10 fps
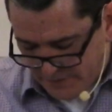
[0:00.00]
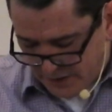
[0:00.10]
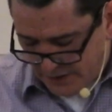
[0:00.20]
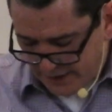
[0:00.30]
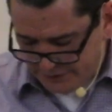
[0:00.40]

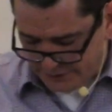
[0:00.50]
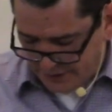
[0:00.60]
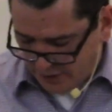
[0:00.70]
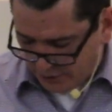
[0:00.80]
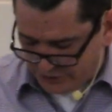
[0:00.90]
Yes,
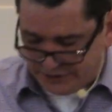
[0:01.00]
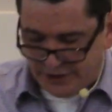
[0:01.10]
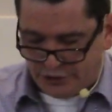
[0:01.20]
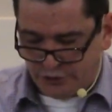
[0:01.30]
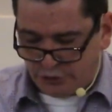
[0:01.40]
they are
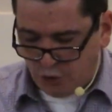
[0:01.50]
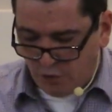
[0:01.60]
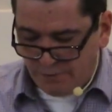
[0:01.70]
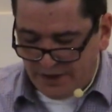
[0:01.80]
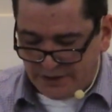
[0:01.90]
sent to
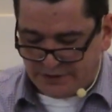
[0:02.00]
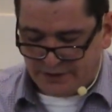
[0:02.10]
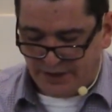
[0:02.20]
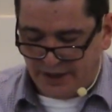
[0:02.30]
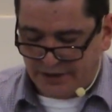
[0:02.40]

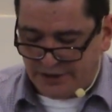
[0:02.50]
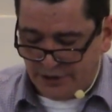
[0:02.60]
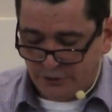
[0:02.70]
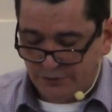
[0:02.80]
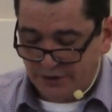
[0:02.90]
torment and
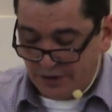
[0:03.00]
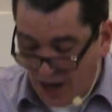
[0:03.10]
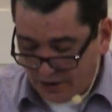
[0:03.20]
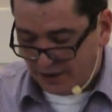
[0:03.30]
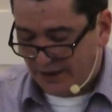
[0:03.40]
kill the
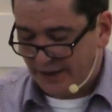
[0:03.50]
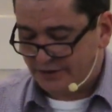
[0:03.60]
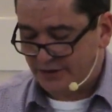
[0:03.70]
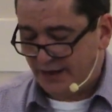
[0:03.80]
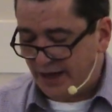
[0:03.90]

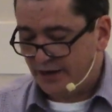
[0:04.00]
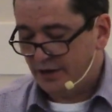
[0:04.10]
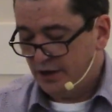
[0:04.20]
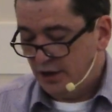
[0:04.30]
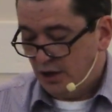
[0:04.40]
non-elect, yet